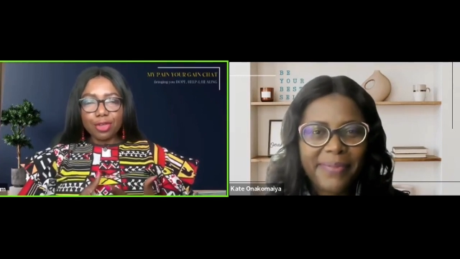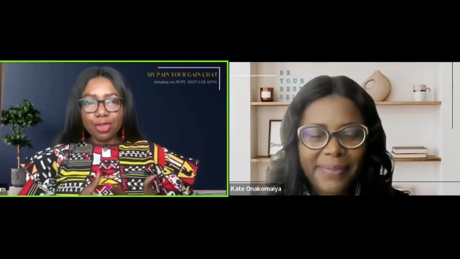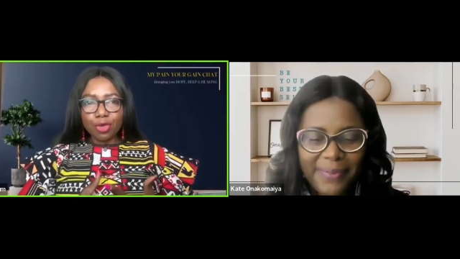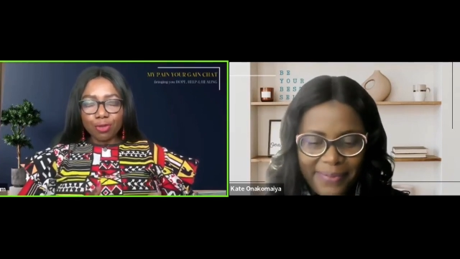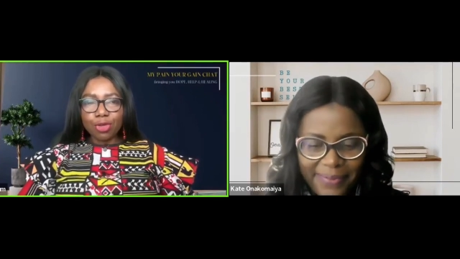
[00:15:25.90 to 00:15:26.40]

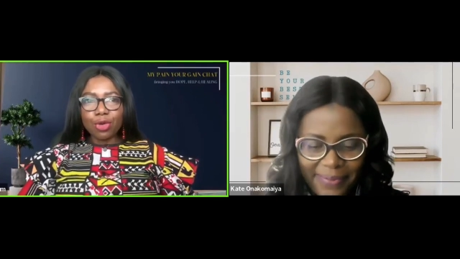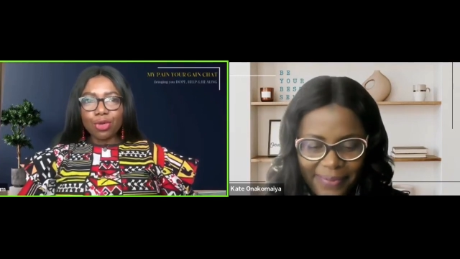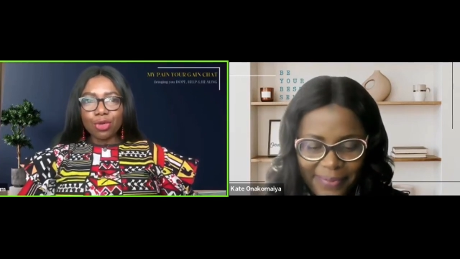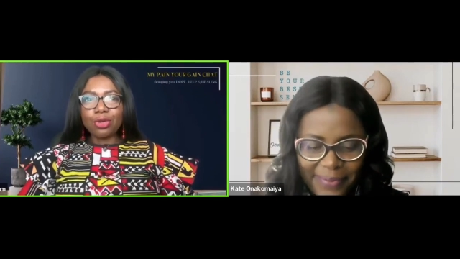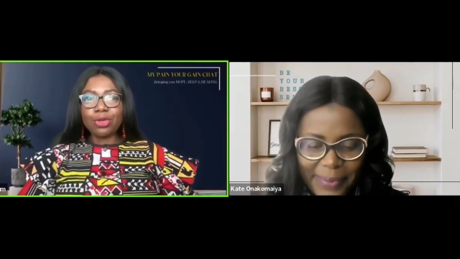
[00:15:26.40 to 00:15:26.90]
Speaker 1: you
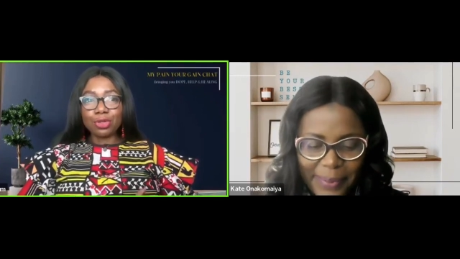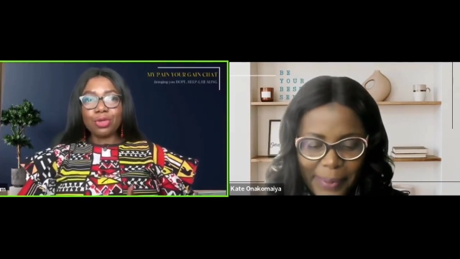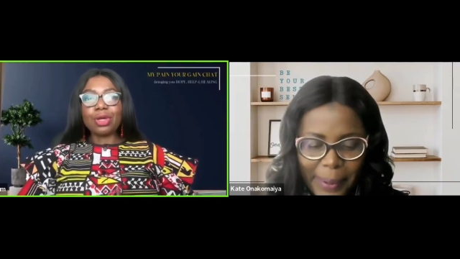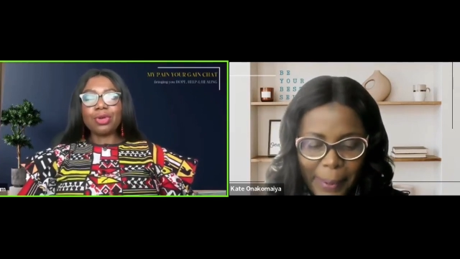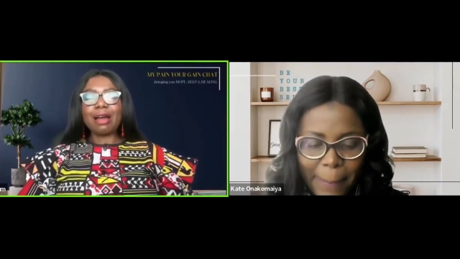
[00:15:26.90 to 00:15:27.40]
you you
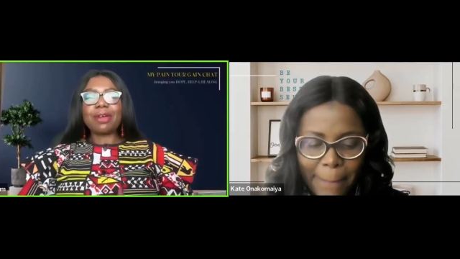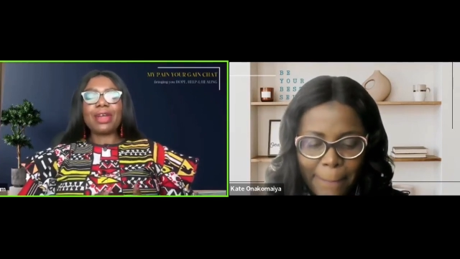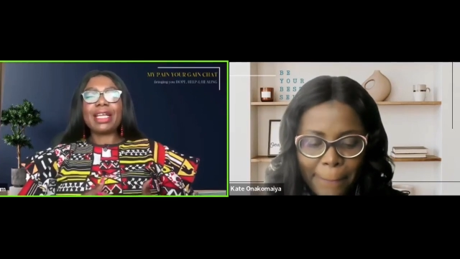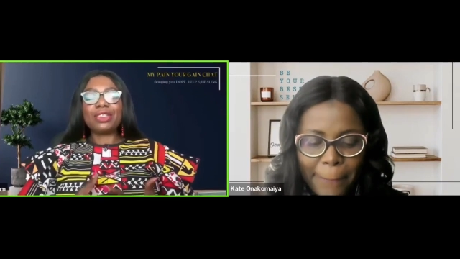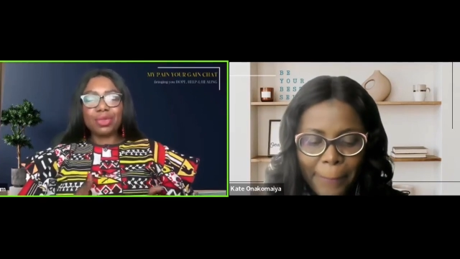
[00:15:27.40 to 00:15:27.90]
you you are
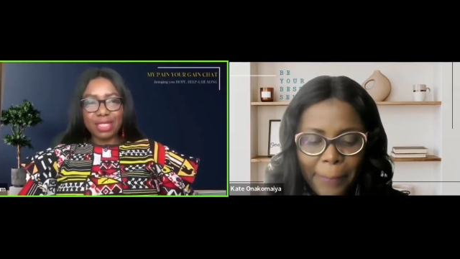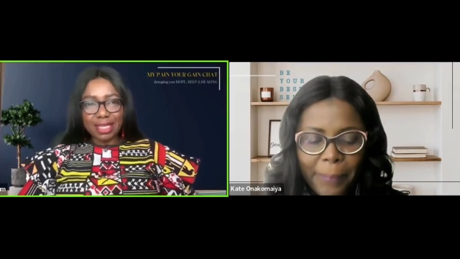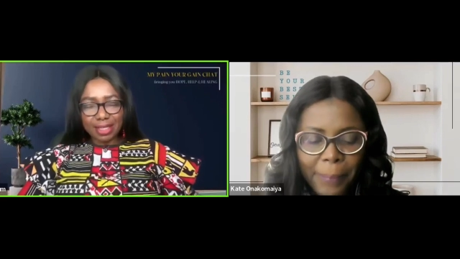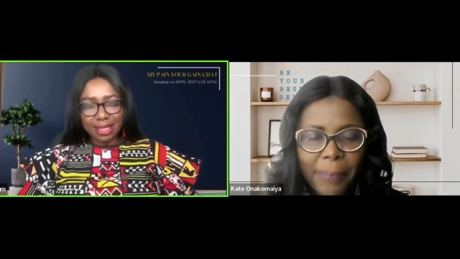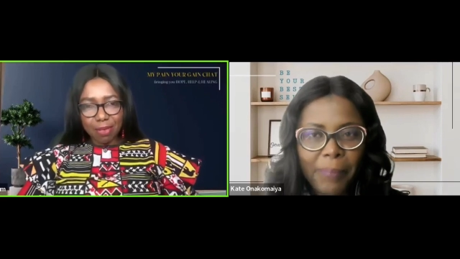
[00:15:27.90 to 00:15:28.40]
very
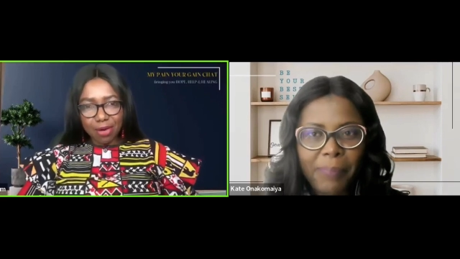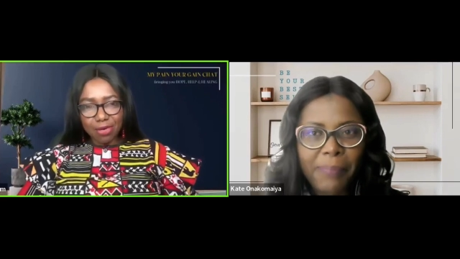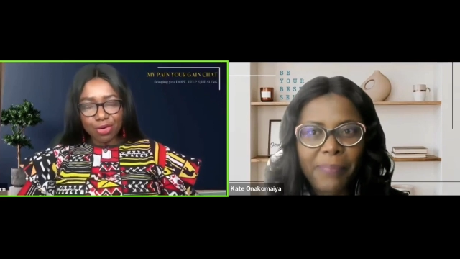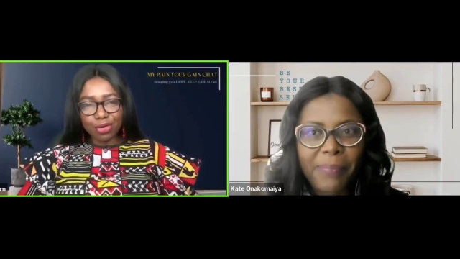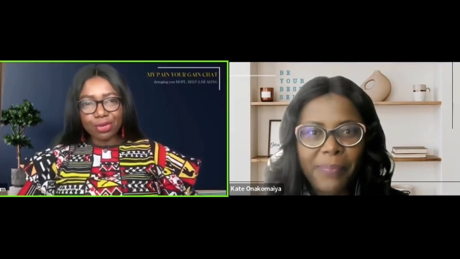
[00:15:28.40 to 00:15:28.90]
enthusiastic
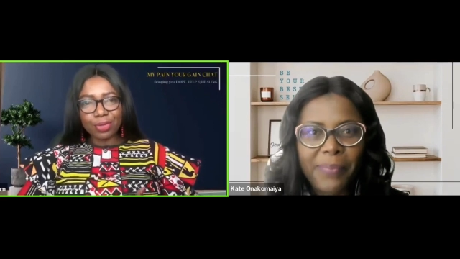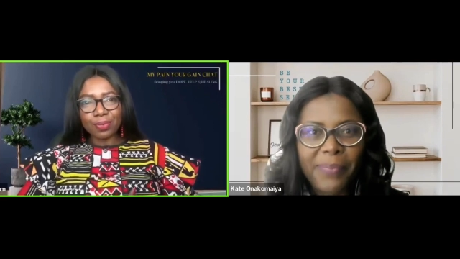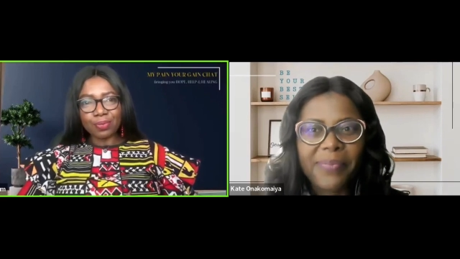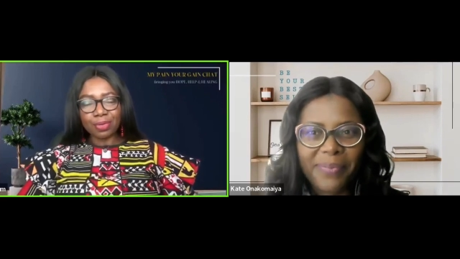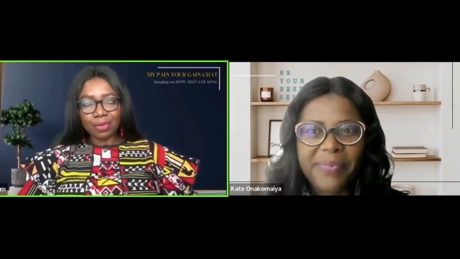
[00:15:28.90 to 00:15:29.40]
about growth
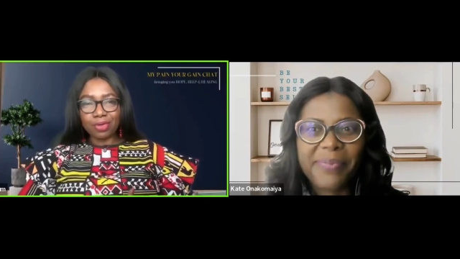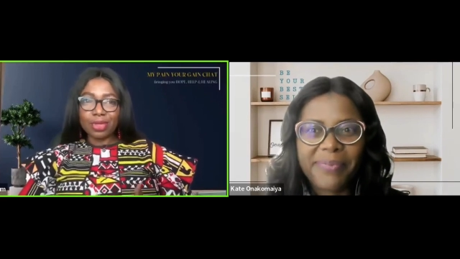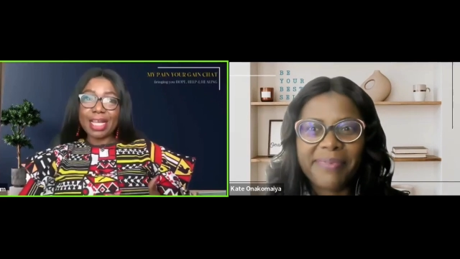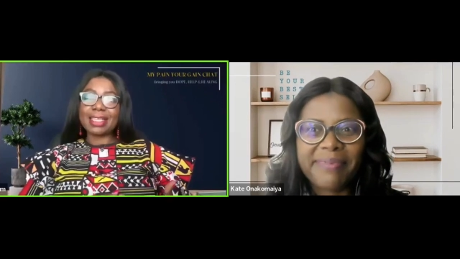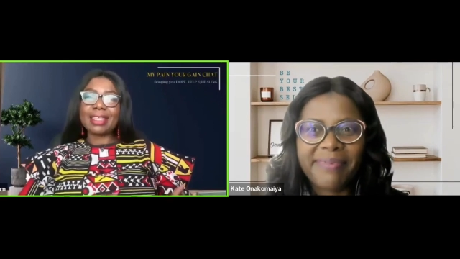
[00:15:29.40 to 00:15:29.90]
to
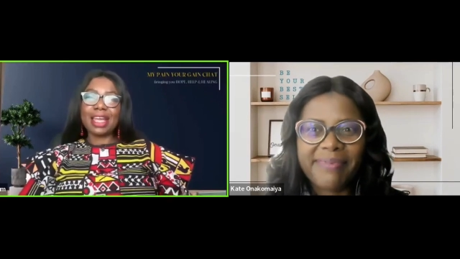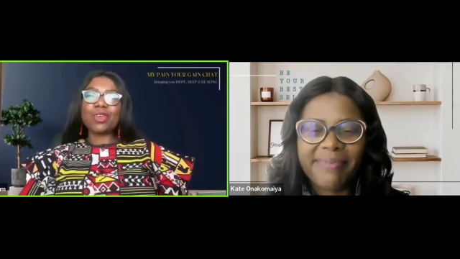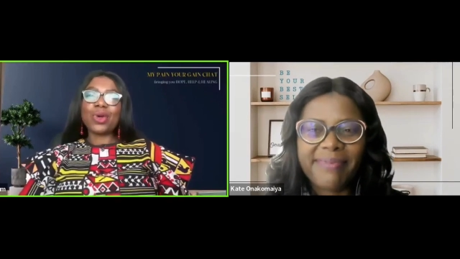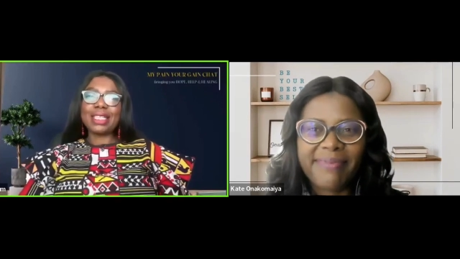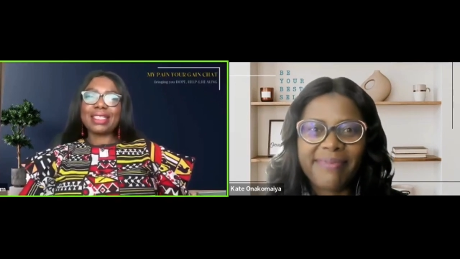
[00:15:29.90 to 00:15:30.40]
the extent that
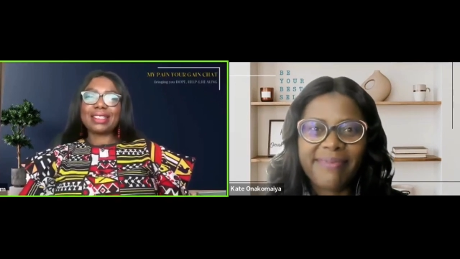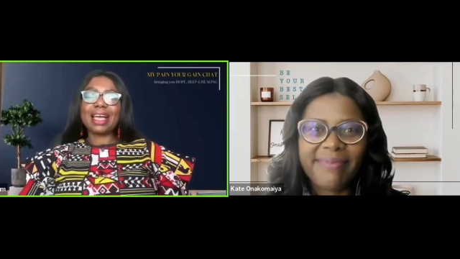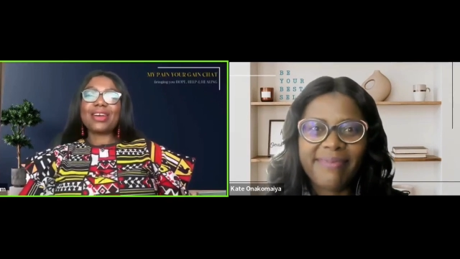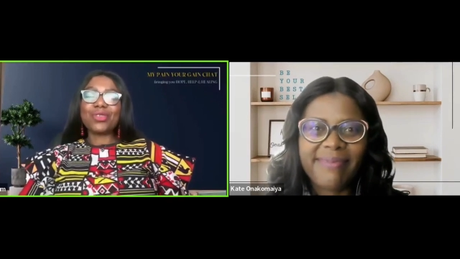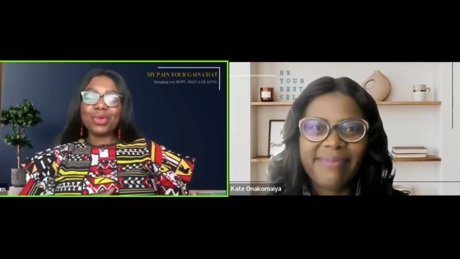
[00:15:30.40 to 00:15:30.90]
you went
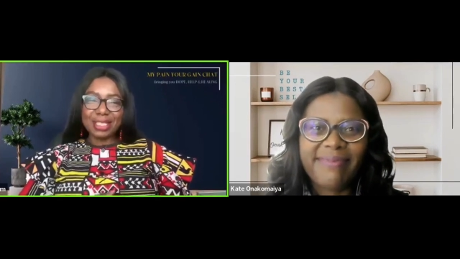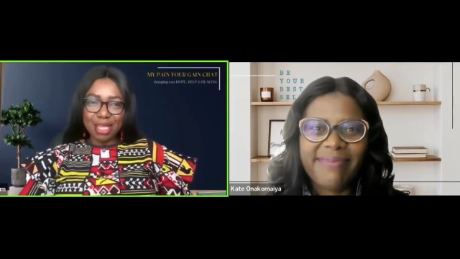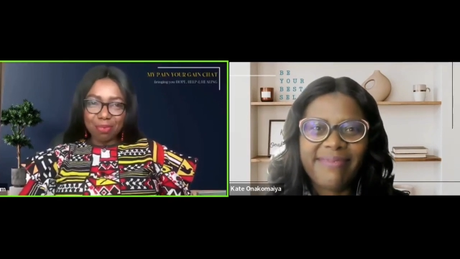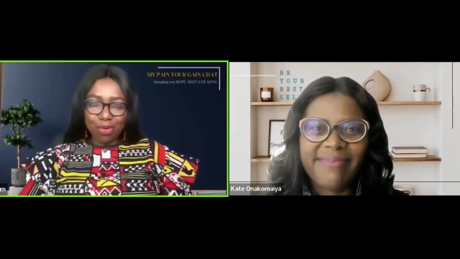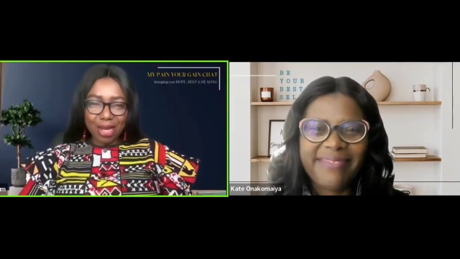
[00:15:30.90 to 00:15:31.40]
and wrote
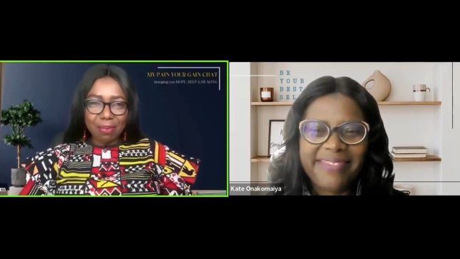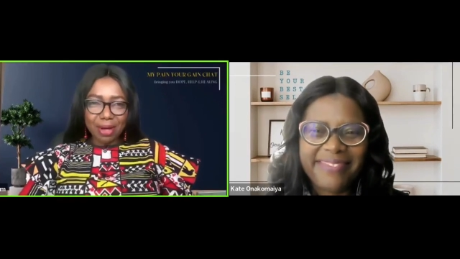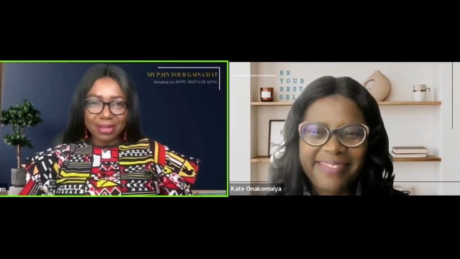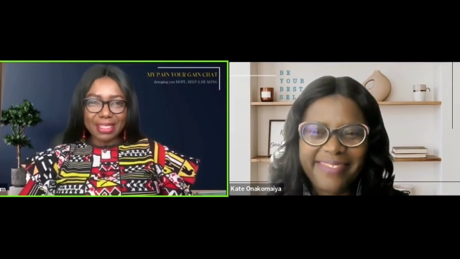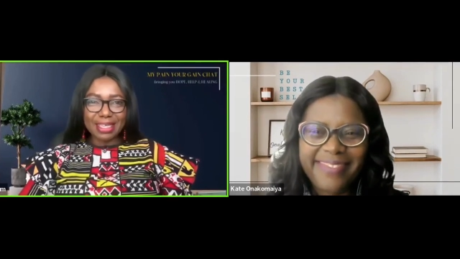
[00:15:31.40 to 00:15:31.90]
a book
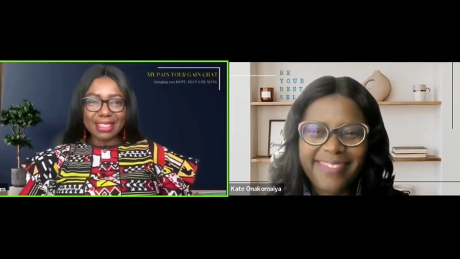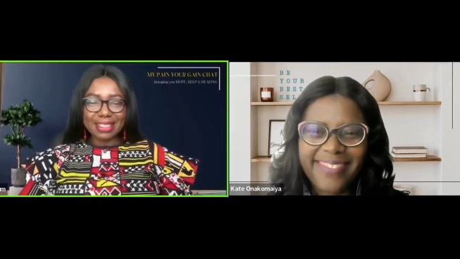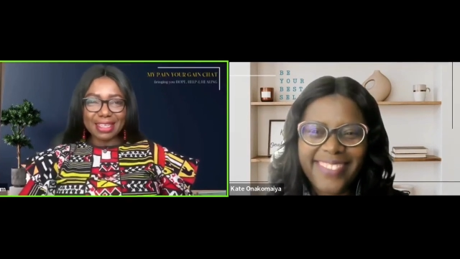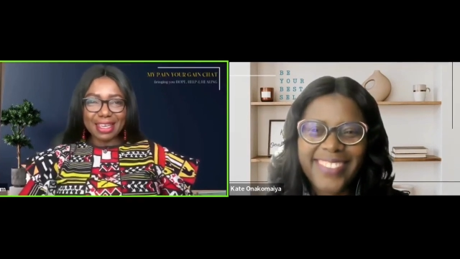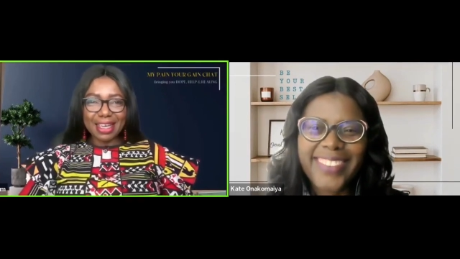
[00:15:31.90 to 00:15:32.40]
about
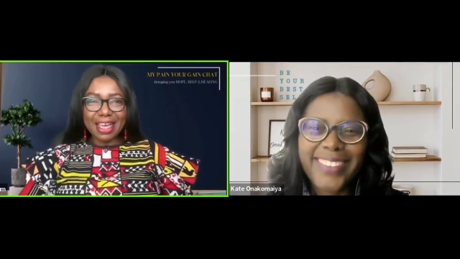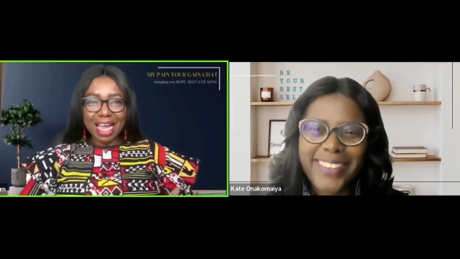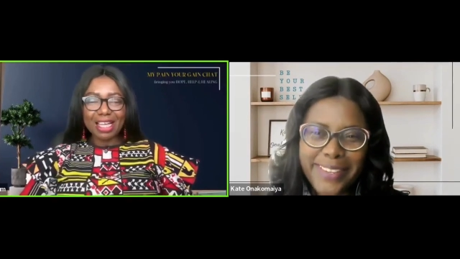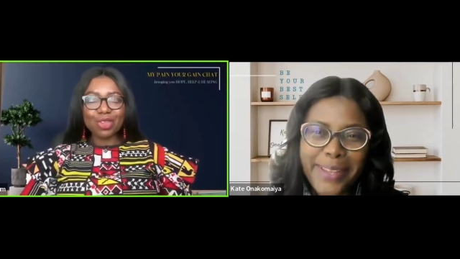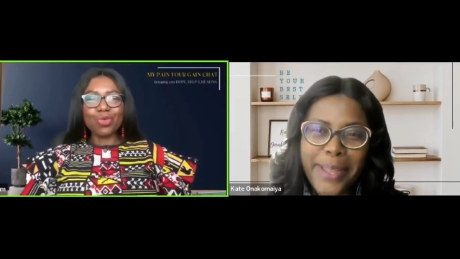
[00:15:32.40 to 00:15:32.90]
it
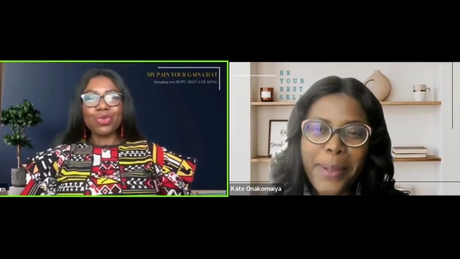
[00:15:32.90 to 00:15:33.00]
and mm. you